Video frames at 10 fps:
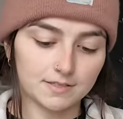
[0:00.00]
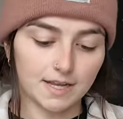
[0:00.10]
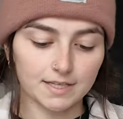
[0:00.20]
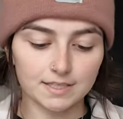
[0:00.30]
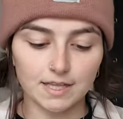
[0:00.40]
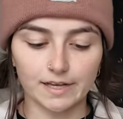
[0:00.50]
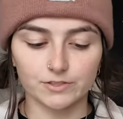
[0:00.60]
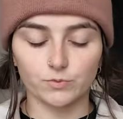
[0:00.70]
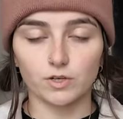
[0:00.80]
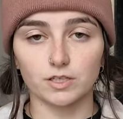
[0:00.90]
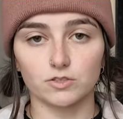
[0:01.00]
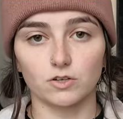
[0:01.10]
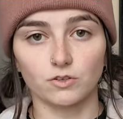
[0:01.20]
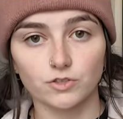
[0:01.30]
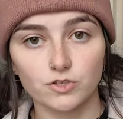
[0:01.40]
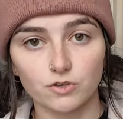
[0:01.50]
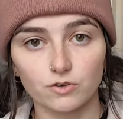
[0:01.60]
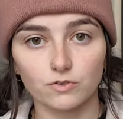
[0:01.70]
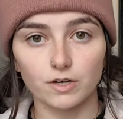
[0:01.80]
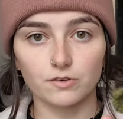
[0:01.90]
second to last one is
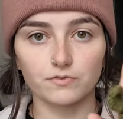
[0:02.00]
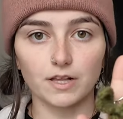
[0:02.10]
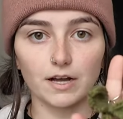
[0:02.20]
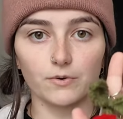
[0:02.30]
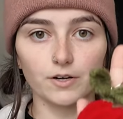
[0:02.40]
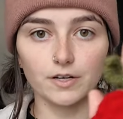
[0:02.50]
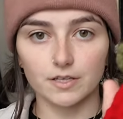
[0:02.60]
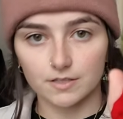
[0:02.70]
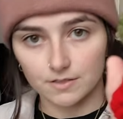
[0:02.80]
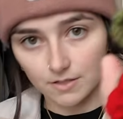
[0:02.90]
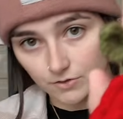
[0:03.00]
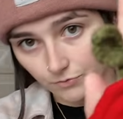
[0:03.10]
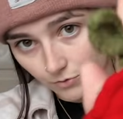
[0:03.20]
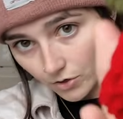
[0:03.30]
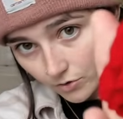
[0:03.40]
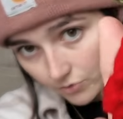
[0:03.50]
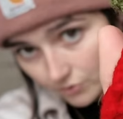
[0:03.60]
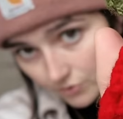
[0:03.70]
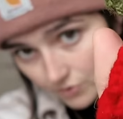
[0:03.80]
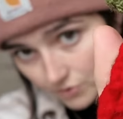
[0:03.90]
also a flower. It's this
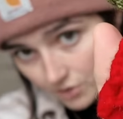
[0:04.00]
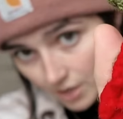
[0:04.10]
rose.